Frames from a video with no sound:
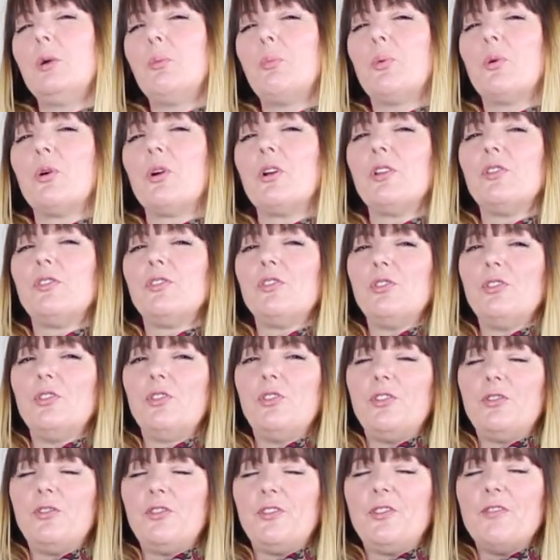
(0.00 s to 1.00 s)
important to
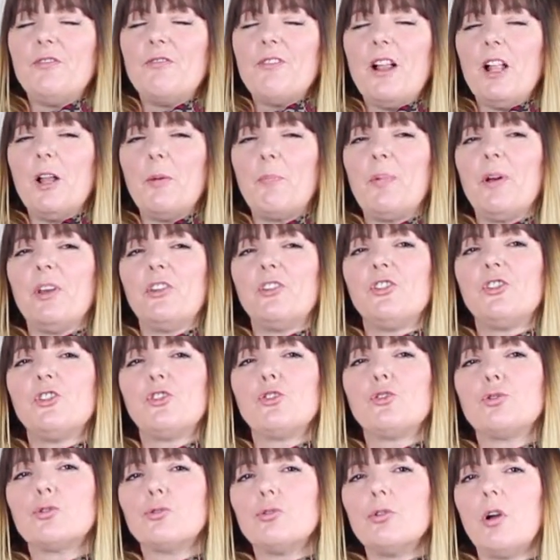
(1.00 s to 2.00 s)
develop a
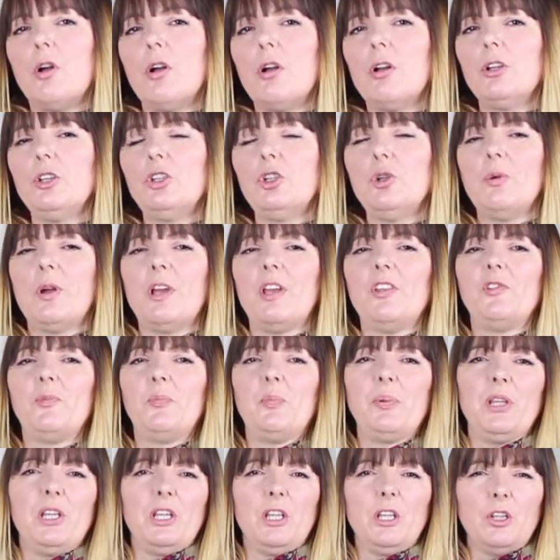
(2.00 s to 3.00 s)
strong
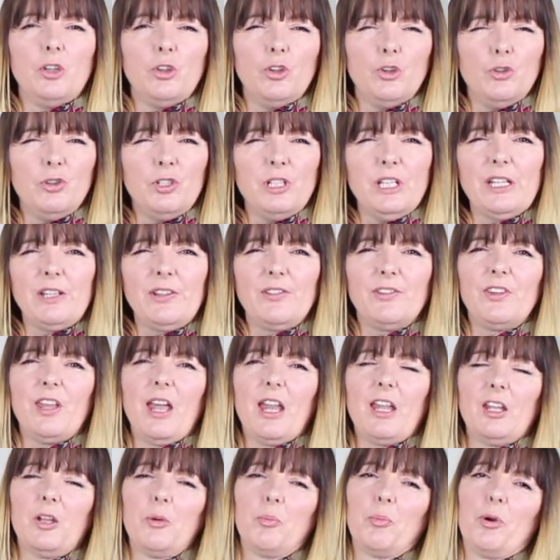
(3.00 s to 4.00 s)
USP, a unique
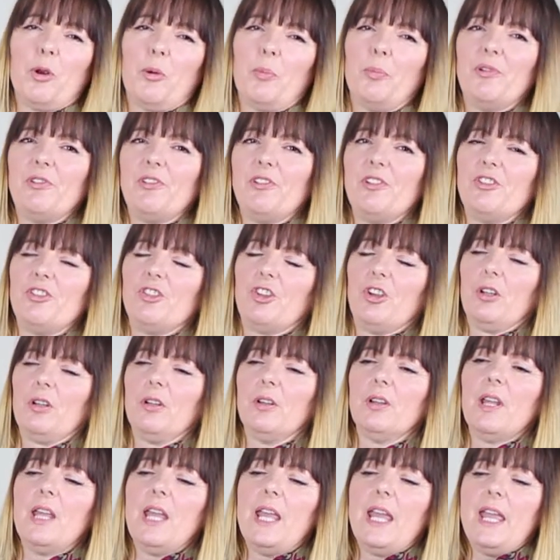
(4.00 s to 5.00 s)
selling
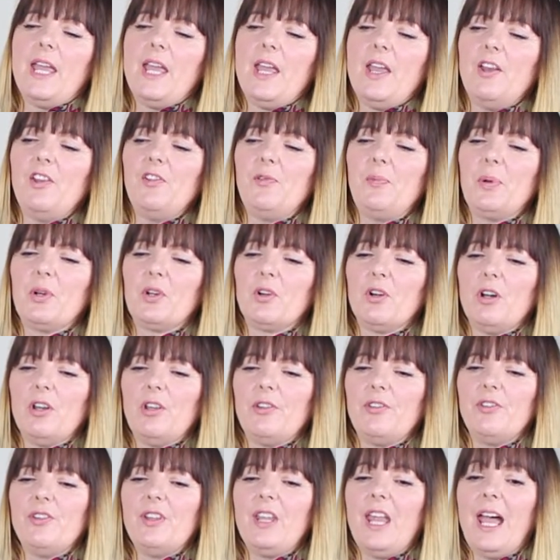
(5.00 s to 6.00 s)
proposition, is
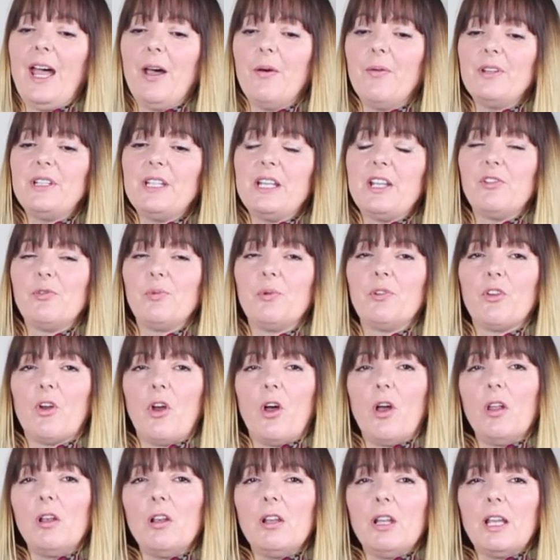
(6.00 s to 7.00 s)
because nowadays with
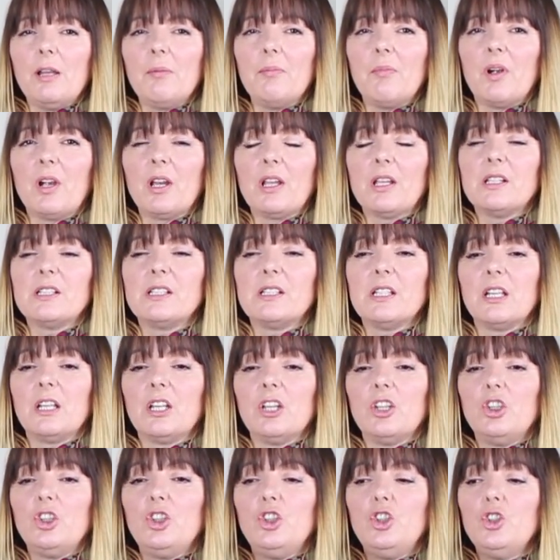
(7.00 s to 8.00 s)
online
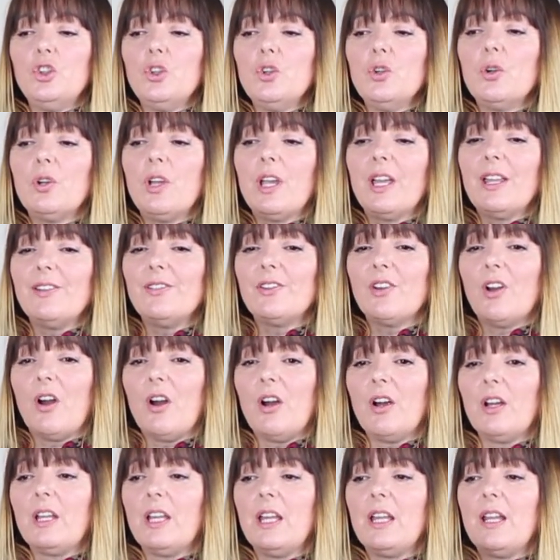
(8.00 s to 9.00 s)
marketing, you can
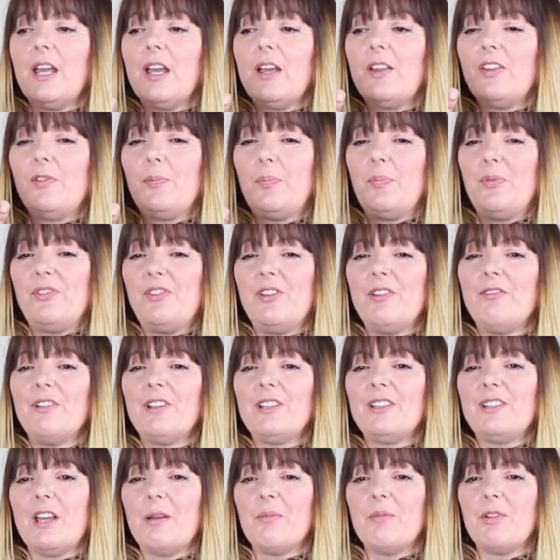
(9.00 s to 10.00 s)
target a
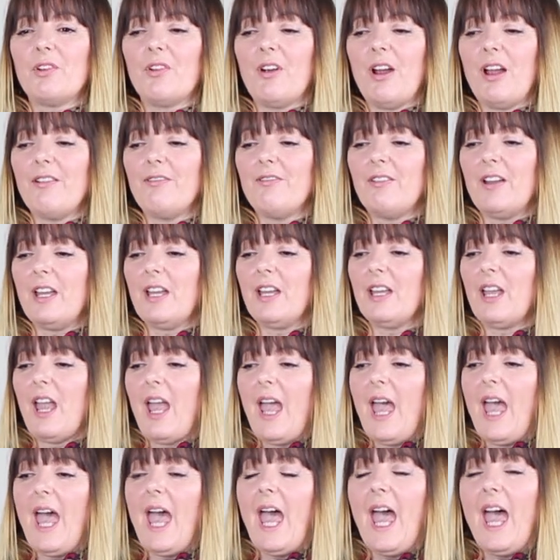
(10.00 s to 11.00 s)
specific demographic
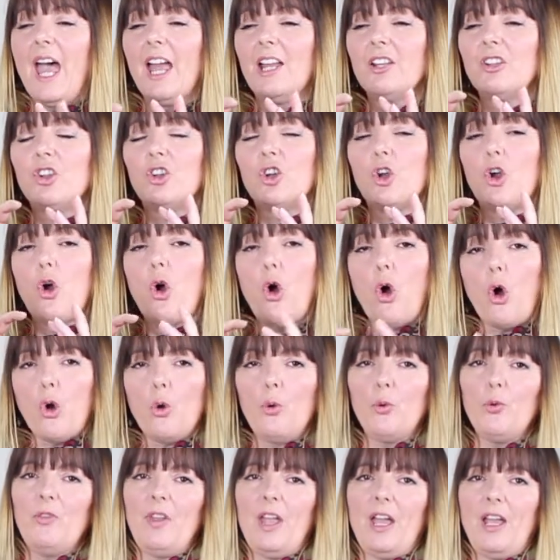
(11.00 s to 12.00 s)
and
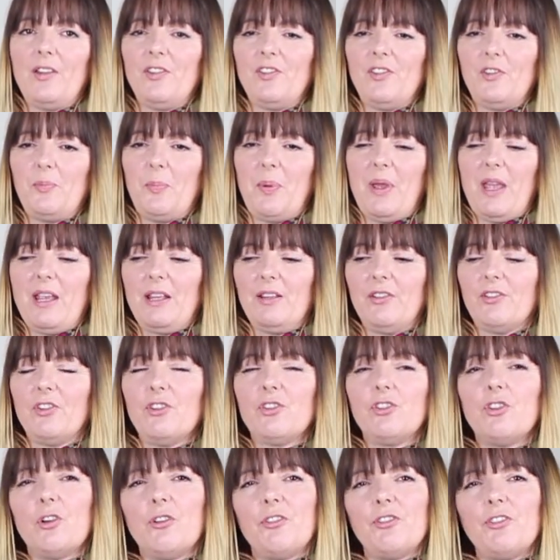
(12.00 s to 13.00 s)
own that space.
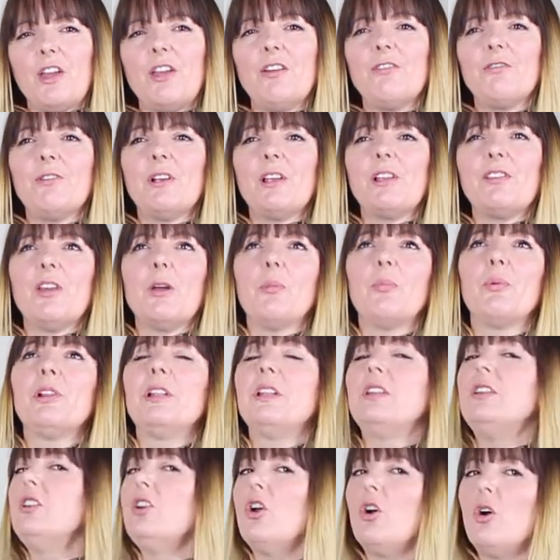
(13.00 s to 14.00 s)
So say for example
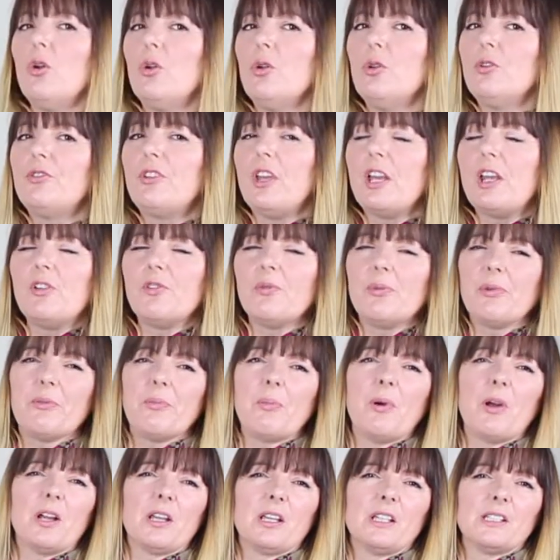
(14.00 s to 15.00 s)
in the old days with
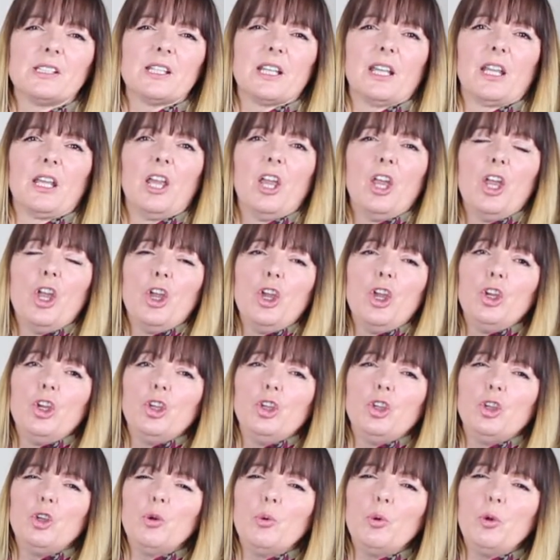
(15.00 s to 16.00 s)
marketing,
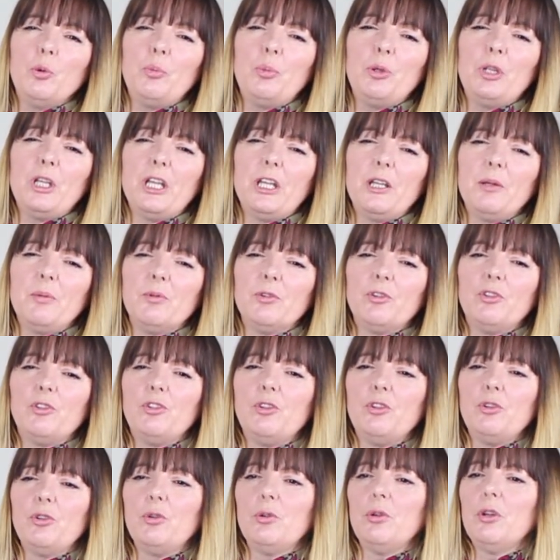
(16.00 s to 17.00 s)
you would be able
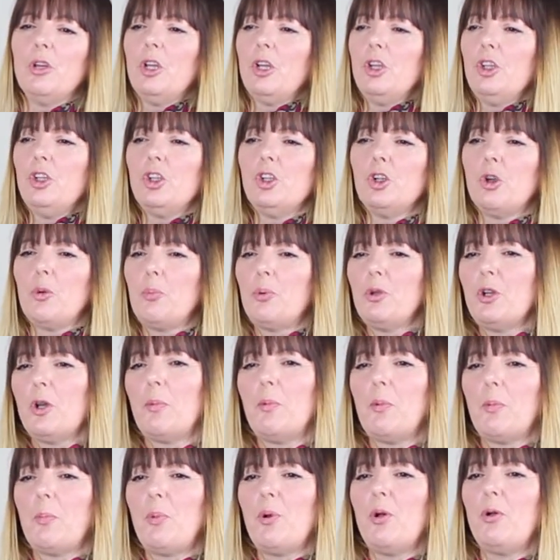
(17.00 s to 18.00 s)
to, put
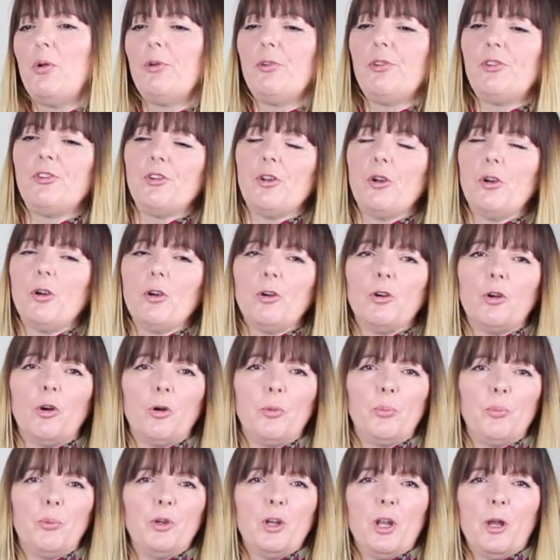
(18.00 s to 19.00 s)
up a poster
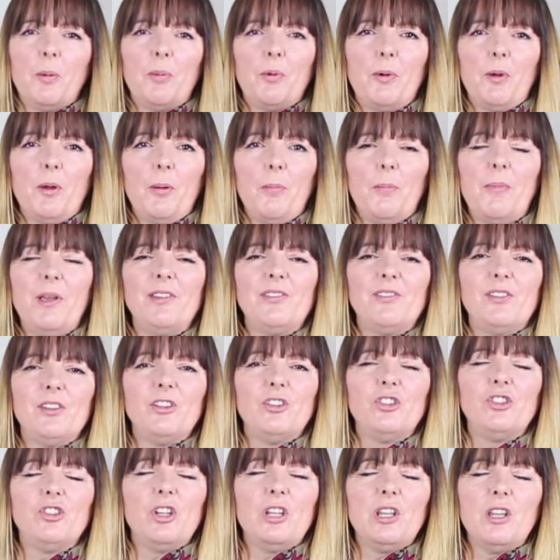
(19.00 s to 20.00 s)
or put up a
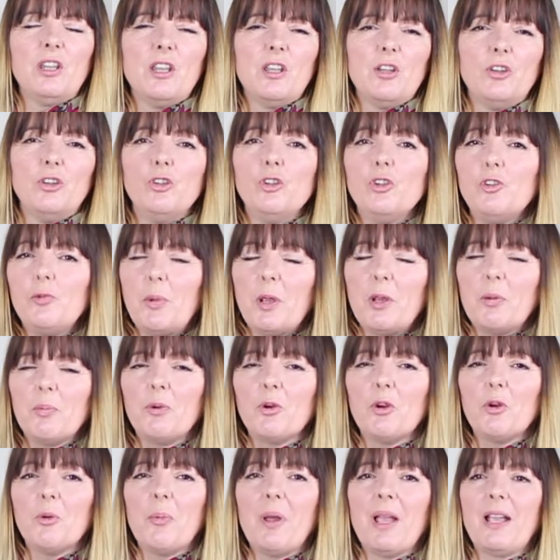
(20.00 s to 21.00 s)
message in the
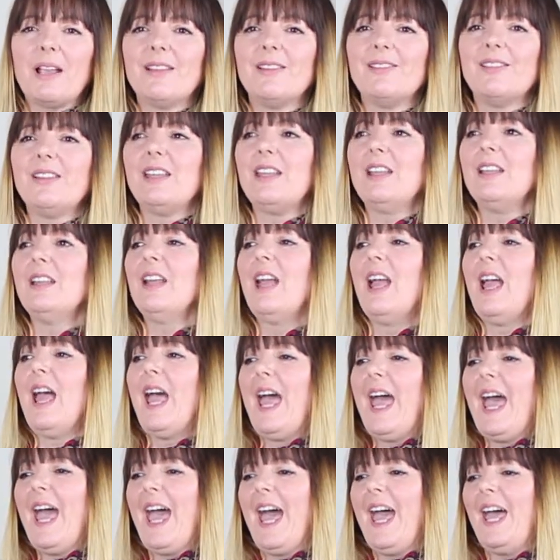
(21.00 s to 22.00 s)
newspaper or magazine,
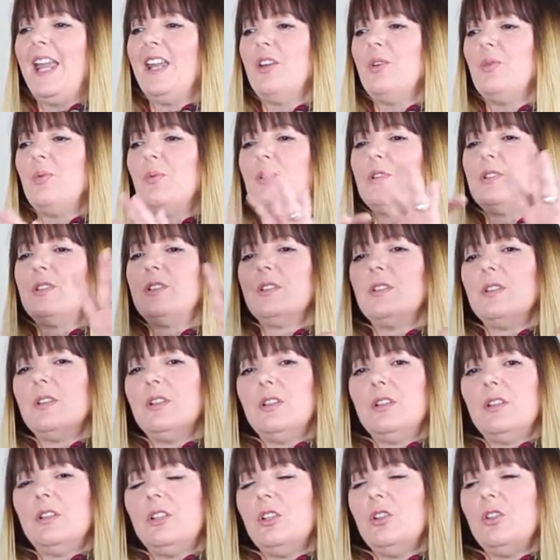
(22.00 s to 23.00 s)
and it would,
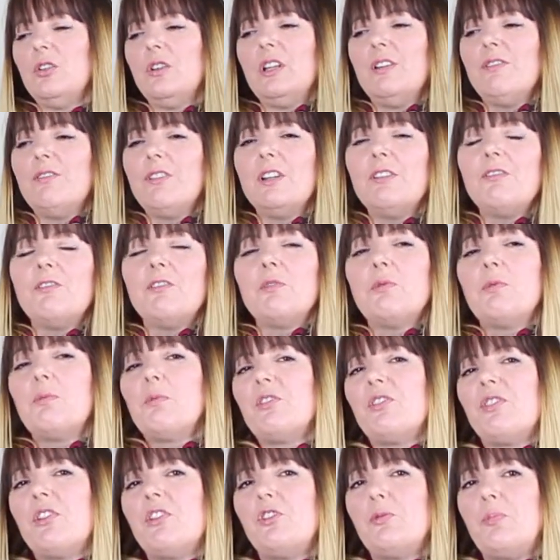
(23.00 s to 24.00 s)
even if it
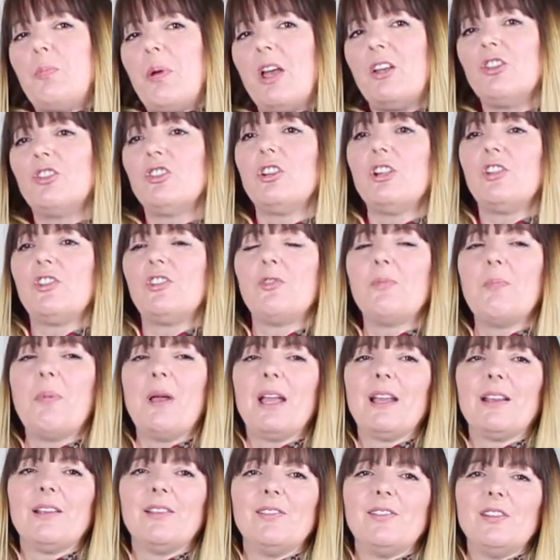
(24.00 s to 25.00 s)
was a specialist
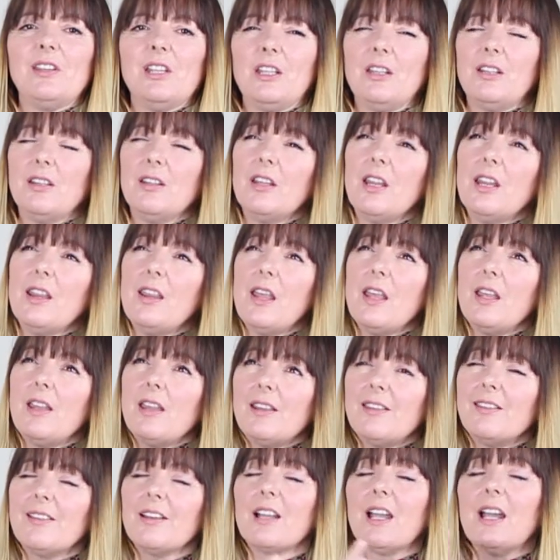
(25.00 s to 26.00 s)
magazine,
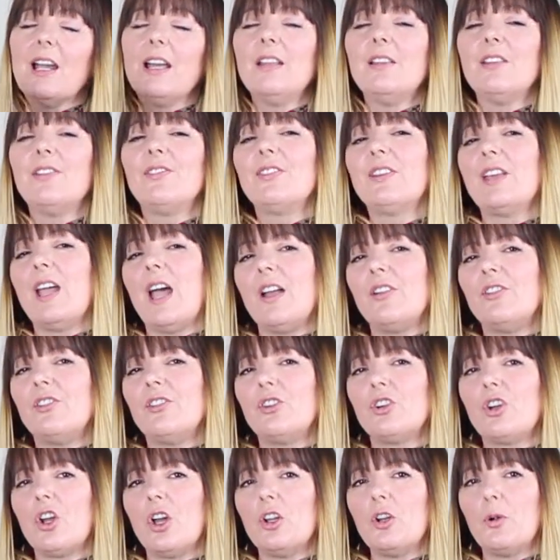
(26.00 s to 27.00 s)
it's a kind of
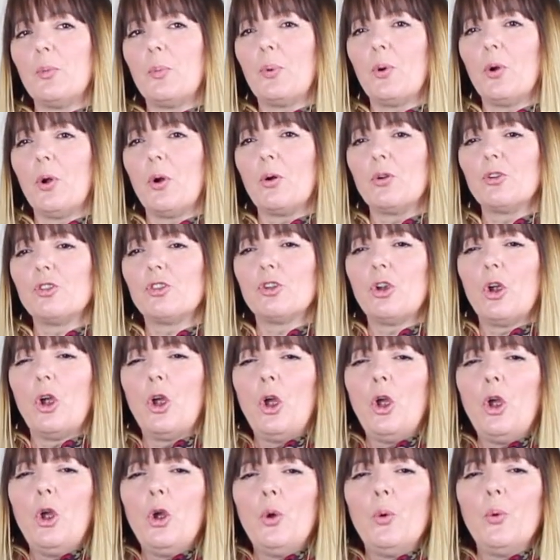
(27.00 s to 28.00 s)
scattergun approach.
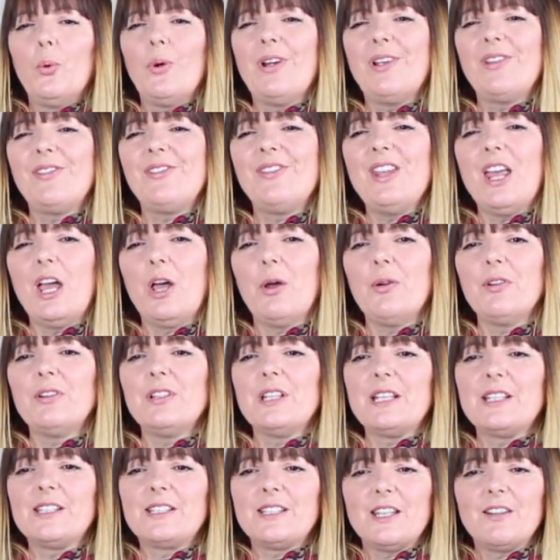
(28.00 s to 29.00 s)
Whereas
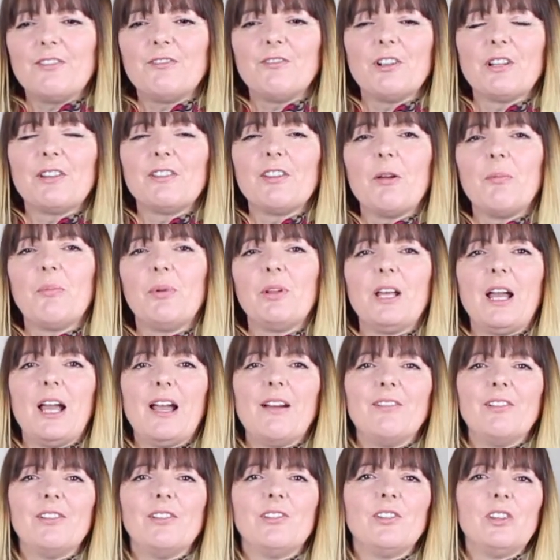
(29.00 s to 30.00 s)
nowadays, say for example, I
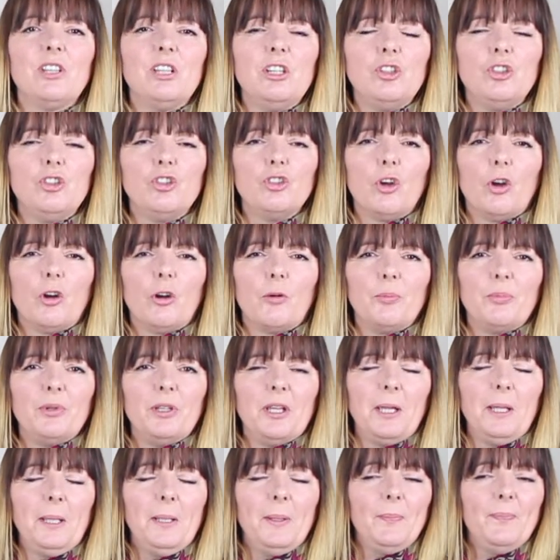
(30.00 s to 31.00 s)
have a ski shop,
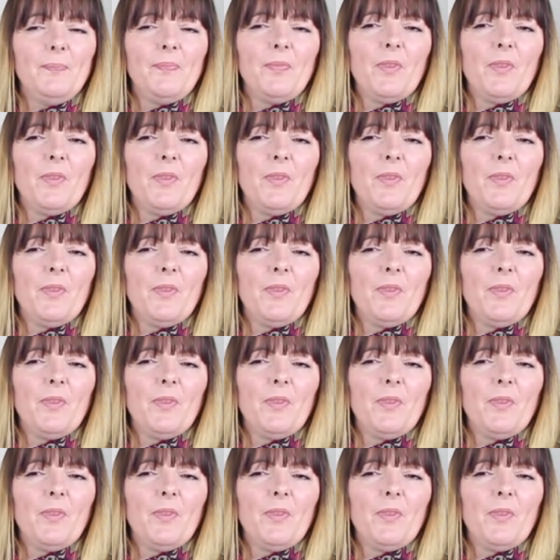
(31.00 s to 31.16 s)
yeah?